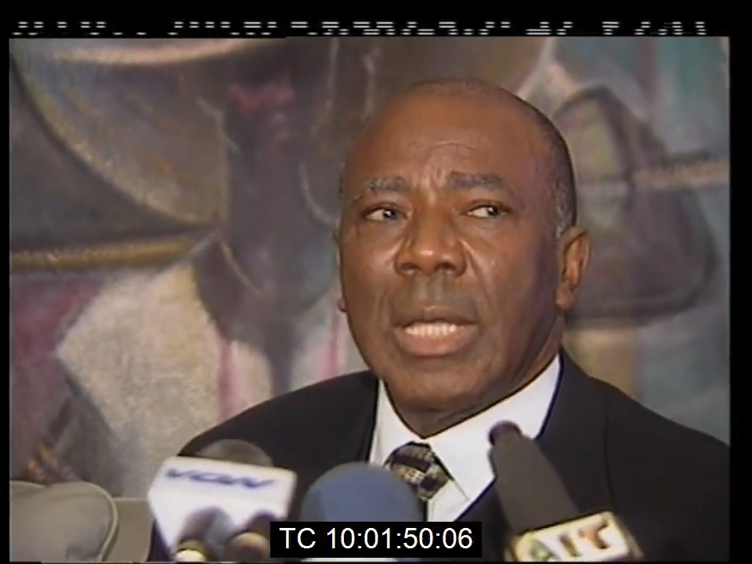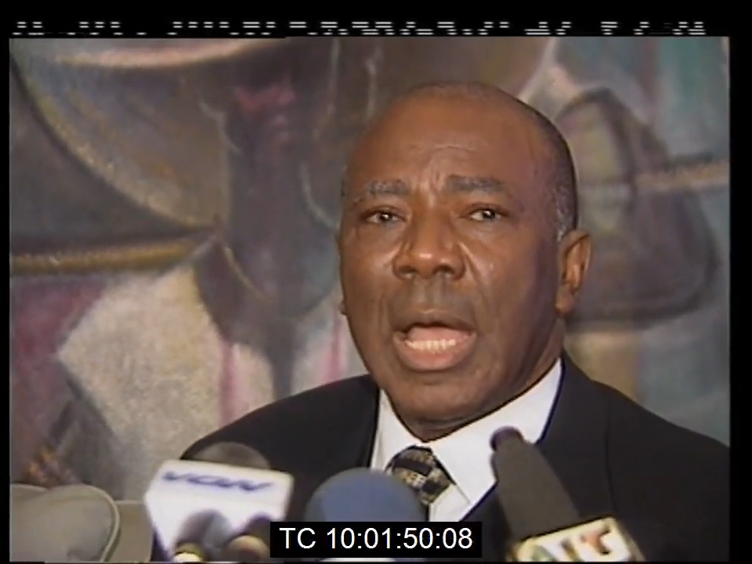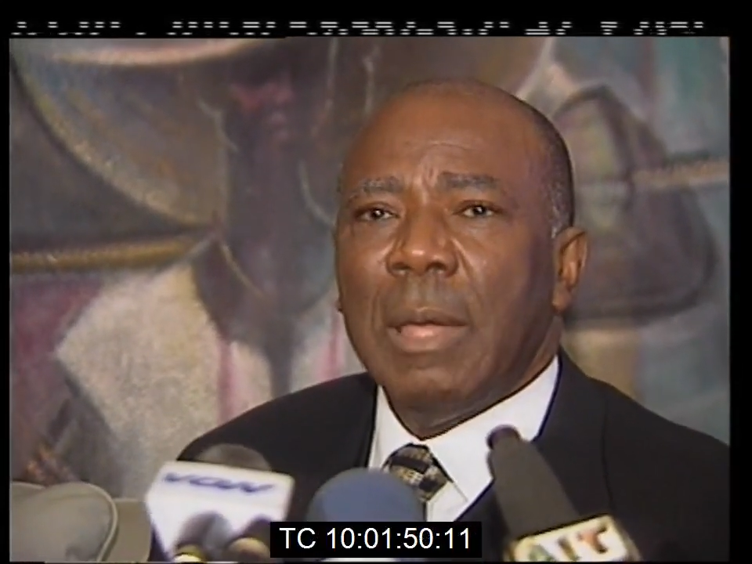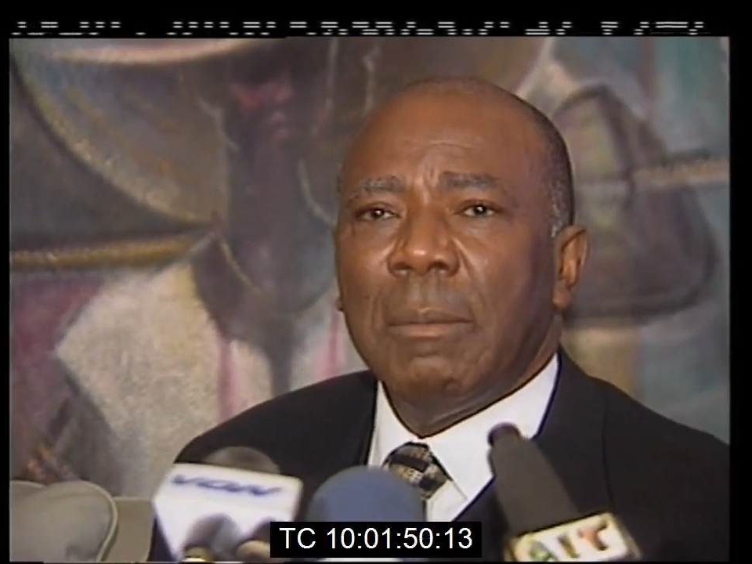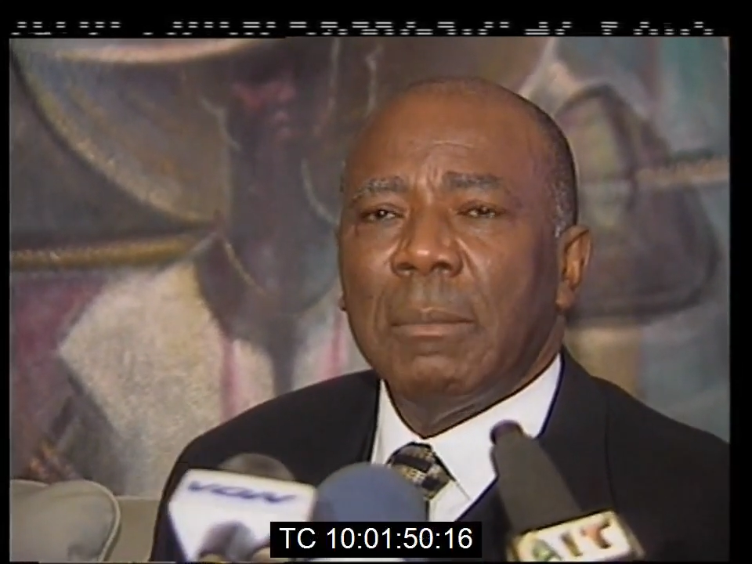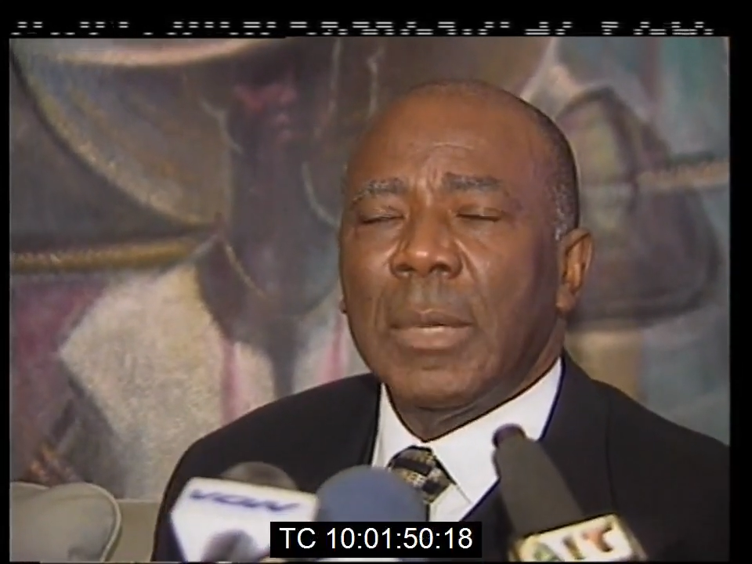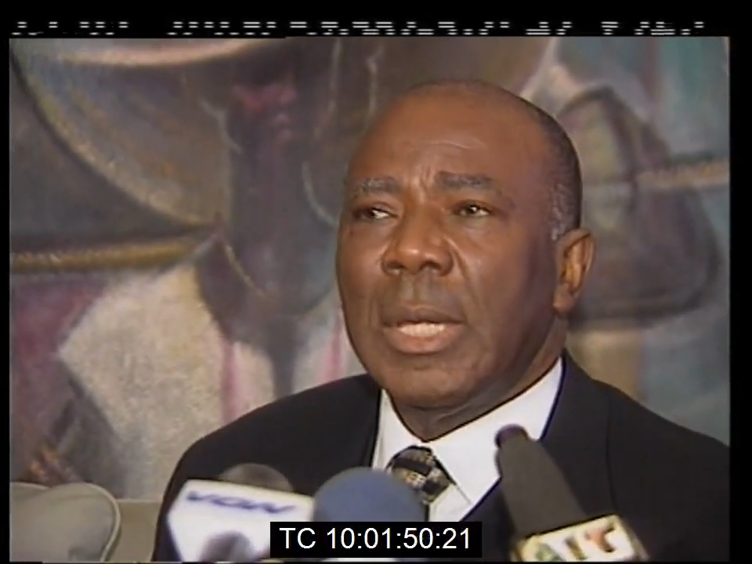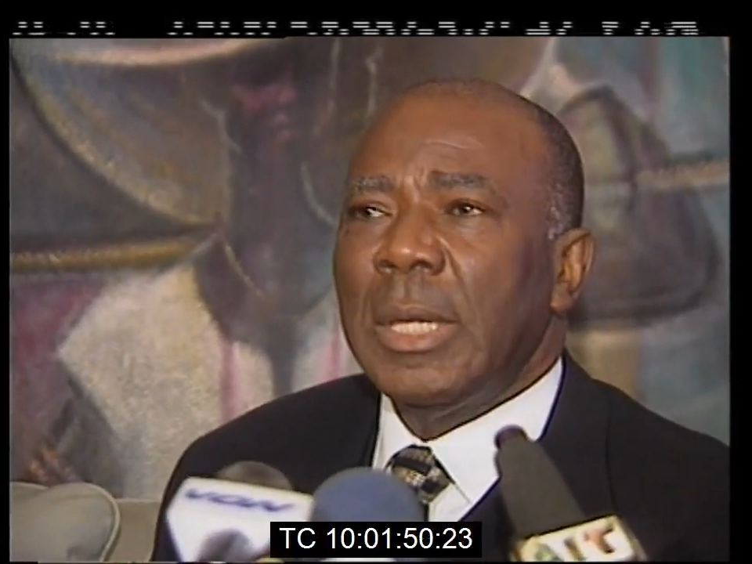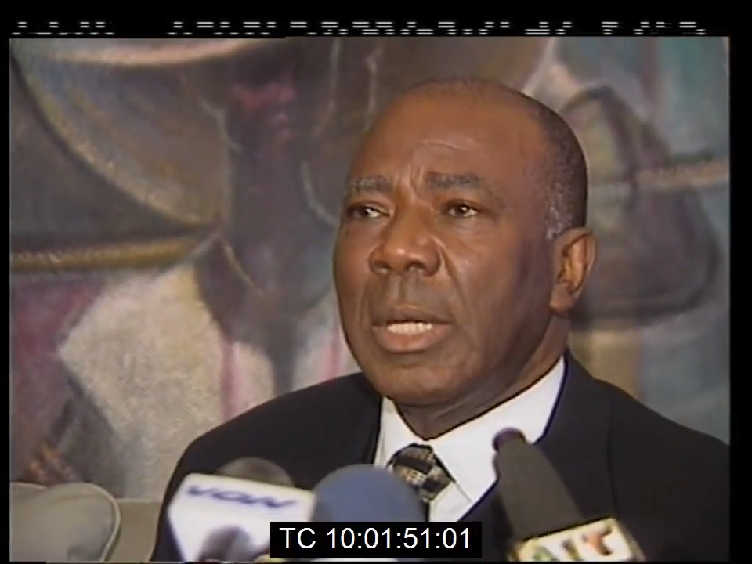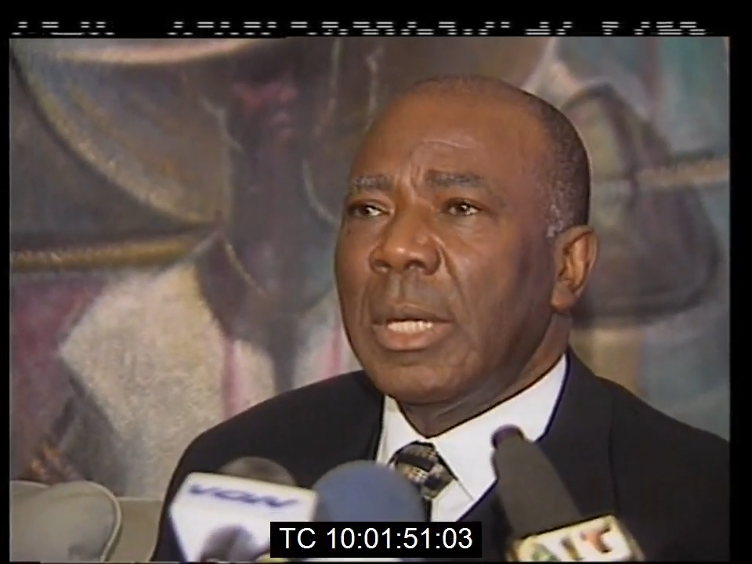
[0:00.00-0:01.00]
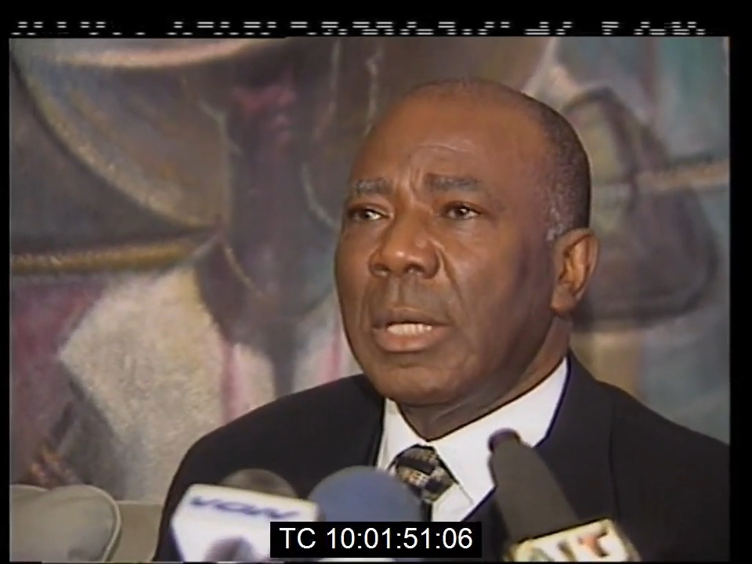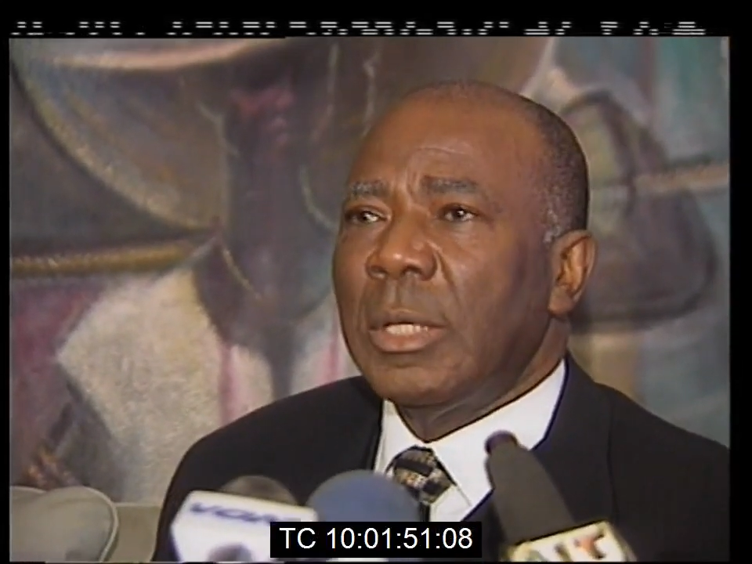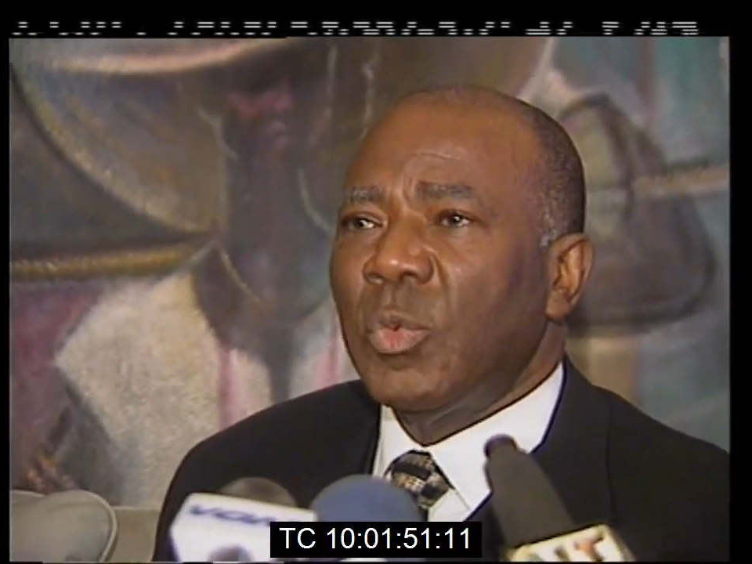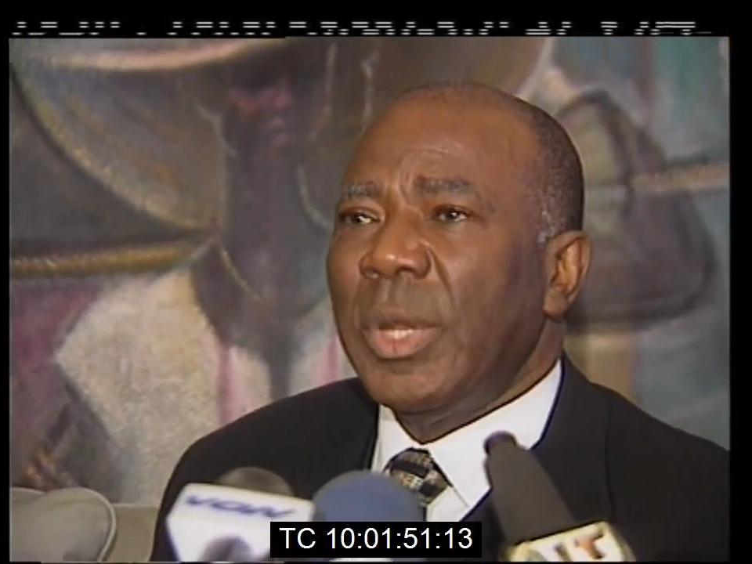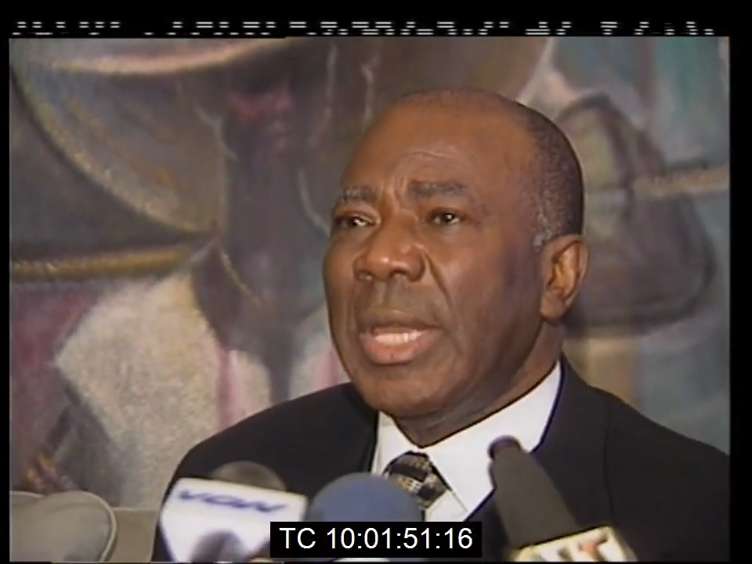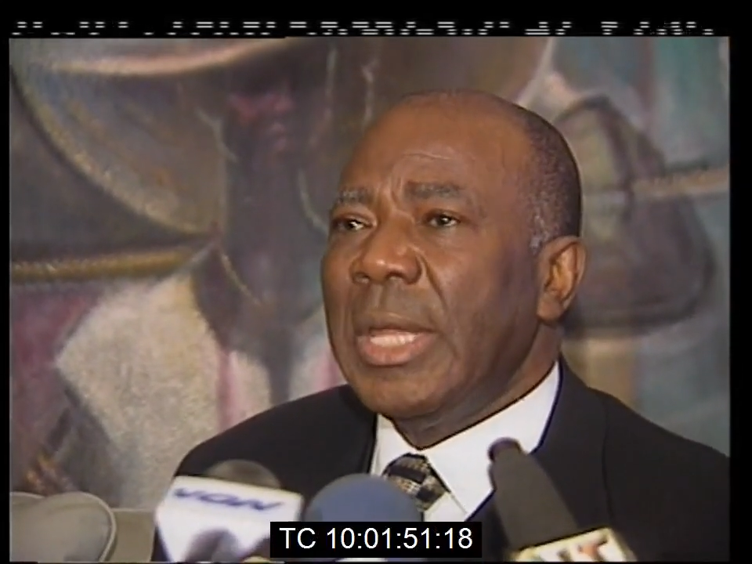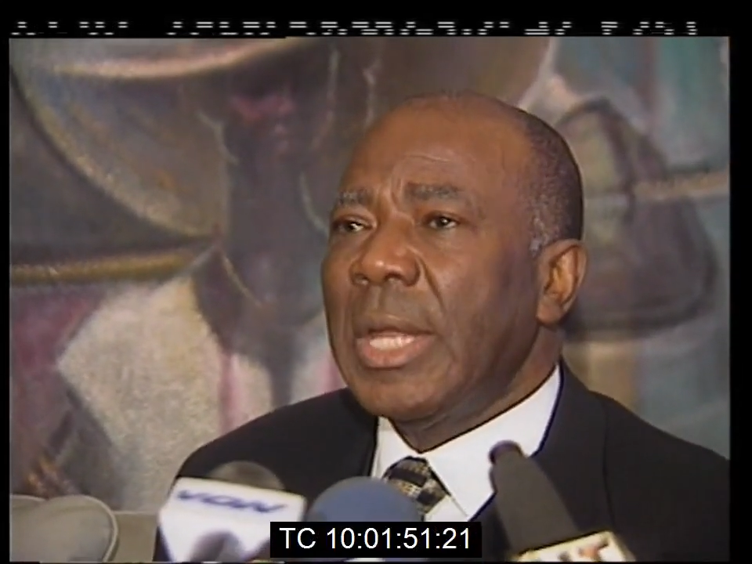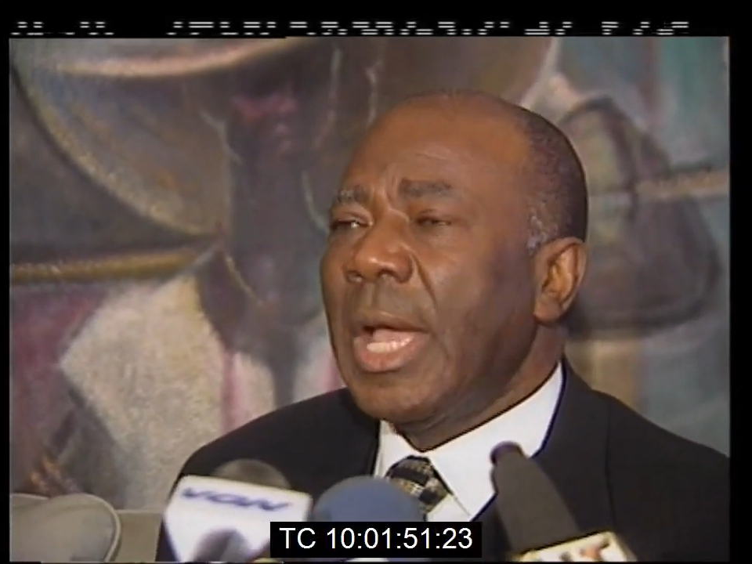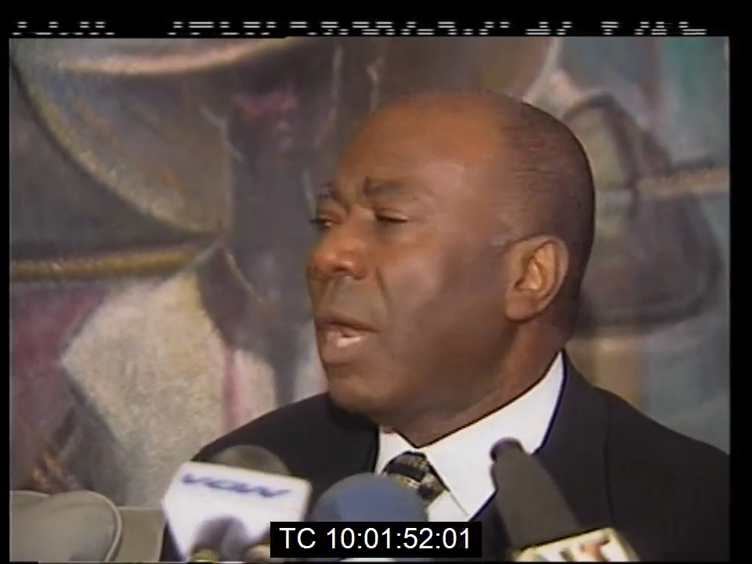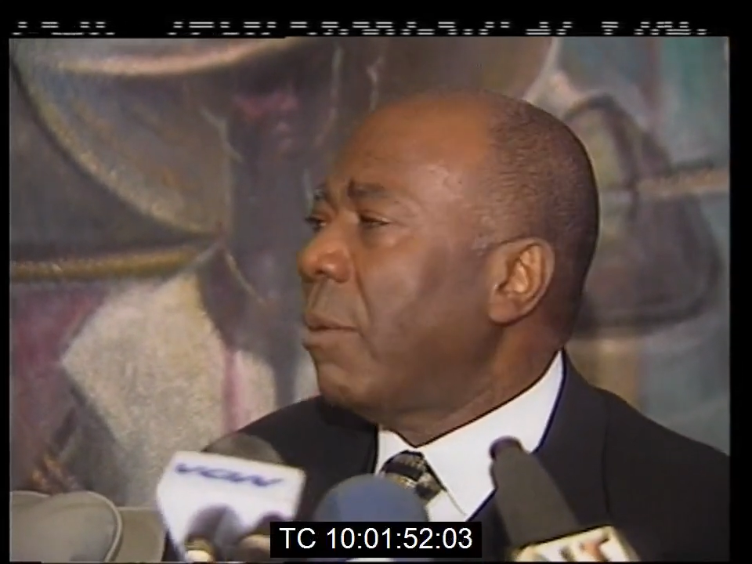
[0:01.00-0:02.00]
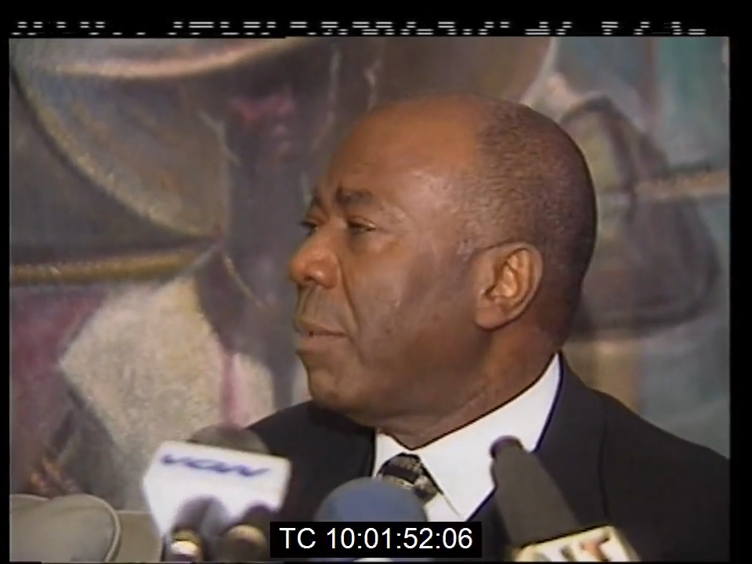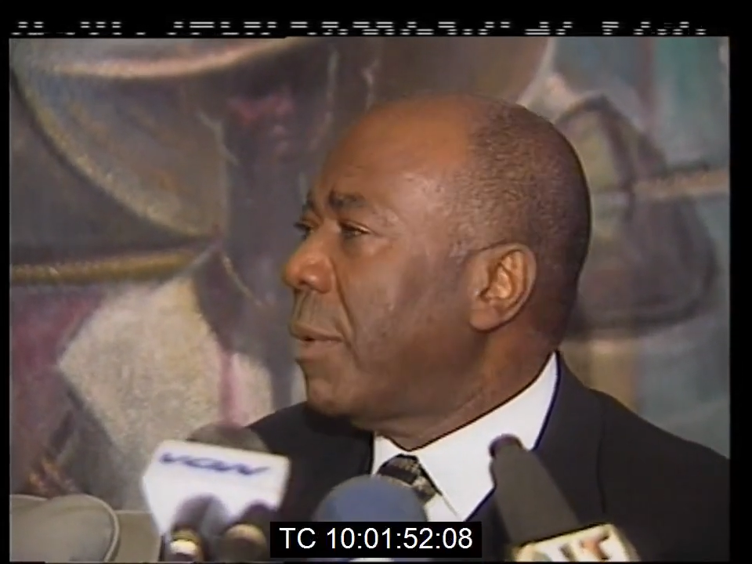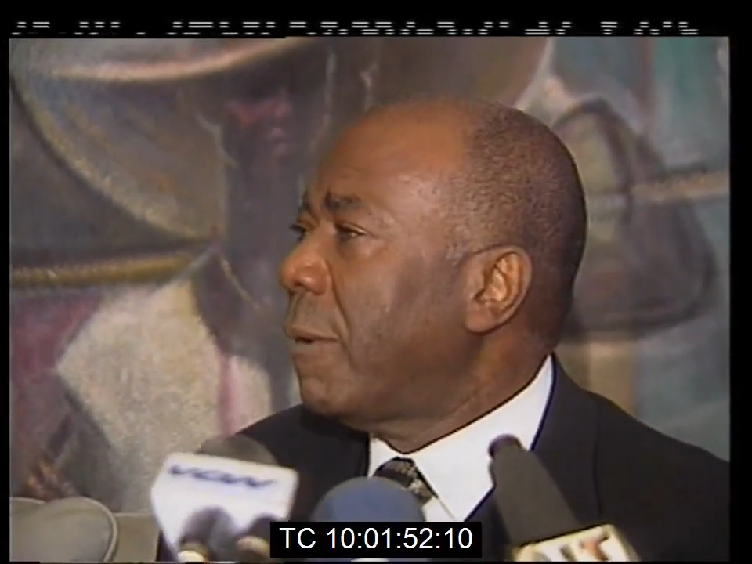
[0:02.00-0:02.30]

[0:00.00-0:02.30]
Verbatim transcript: time that we need help,